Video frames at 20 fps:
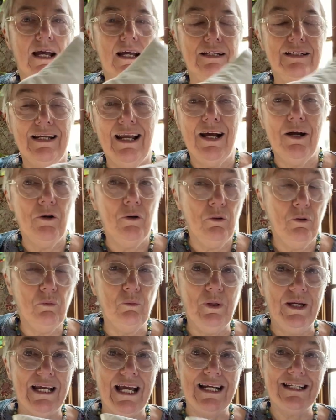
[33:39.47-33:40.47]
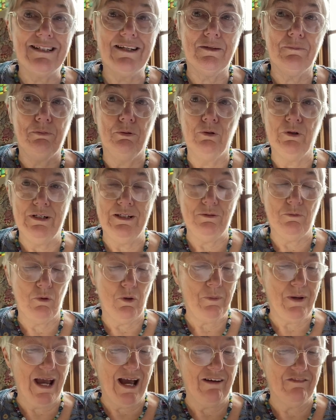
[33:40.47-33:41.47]
Now we get to the point where
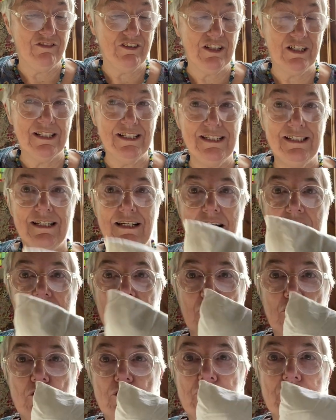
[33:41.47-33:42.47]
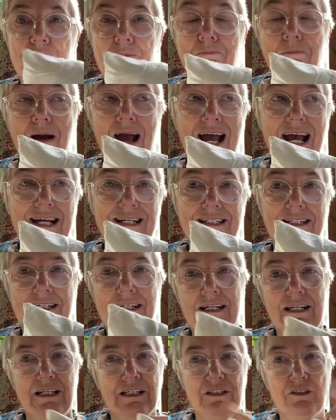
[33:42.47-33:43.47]
we have to consider the cushion pad.
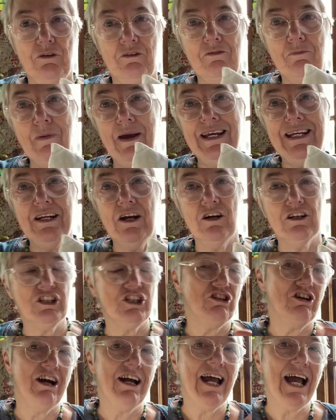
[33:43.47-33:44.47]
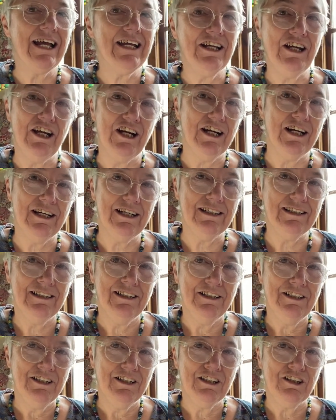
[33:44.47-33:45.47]
So we've made our triangular
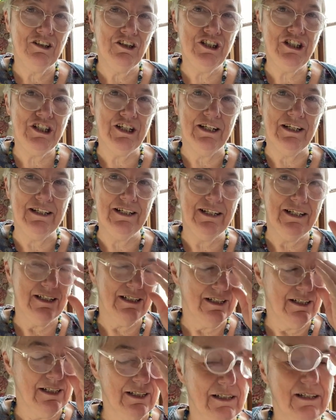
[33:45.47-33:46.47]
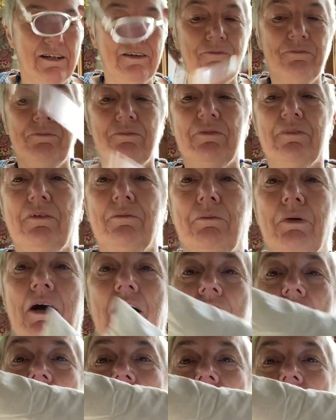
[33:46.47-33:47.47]
cushion for
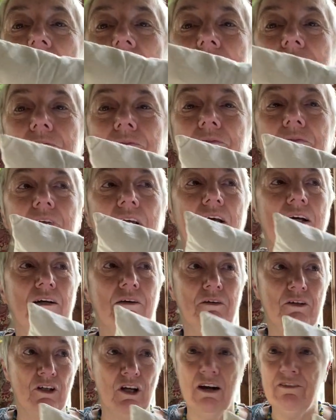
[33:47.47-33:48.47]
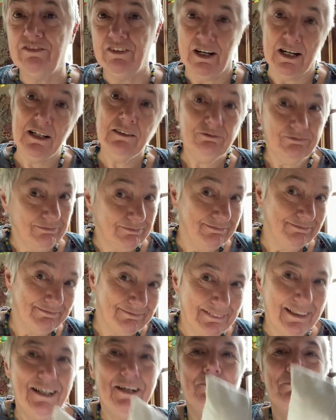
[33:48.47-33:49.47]
our uh, cover
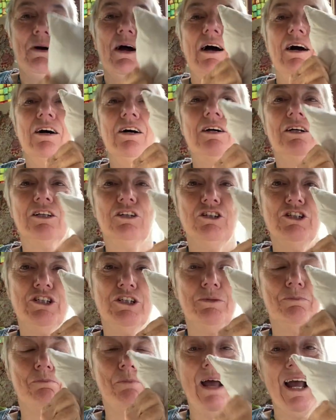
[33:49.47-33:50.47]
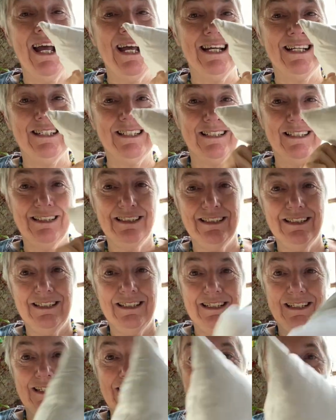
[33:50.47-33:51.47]
but our cushion pad
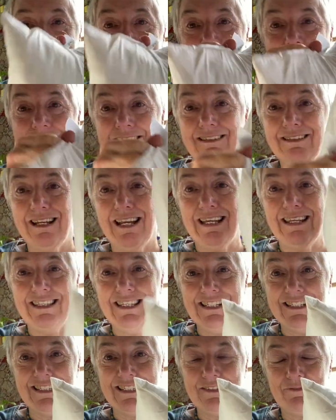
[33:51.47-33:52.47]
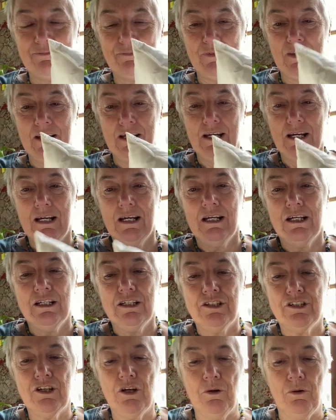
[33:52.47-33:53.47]
is like this.
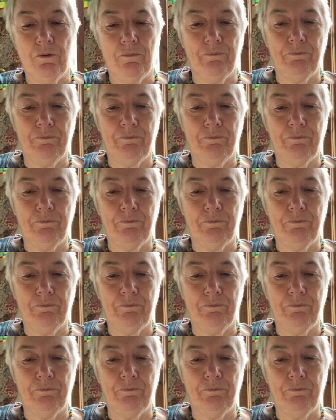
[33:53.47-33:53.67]
So